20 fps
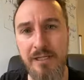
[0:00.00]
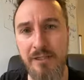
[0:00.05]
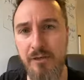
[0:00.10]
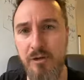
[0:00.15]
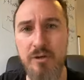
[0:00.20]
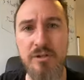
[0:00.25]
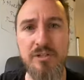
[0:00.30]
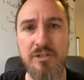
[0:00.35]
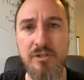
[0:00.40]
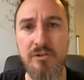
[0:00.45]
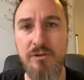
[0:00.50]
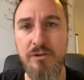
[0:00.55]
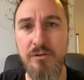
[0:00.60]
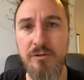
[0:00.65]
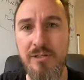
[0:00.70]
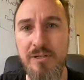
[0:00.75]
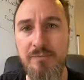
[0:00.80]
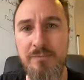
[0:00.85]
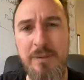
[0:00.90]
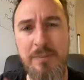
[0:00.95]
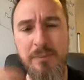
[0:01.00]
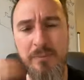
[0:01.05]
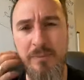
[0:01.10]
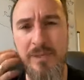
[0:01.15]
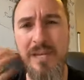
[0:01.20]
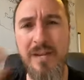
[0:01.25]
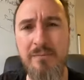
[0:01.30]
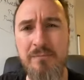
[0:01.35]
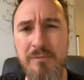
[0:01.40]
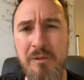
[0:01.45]
not as good because people
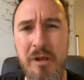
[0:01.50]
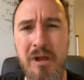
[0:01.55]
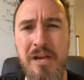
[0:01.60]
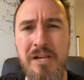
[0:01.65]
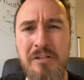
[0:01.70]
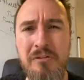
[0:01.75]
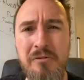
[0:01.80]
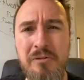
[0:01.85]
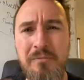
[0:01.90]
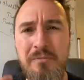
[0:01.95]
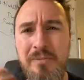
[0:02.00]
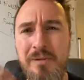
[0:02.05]
become blind to it.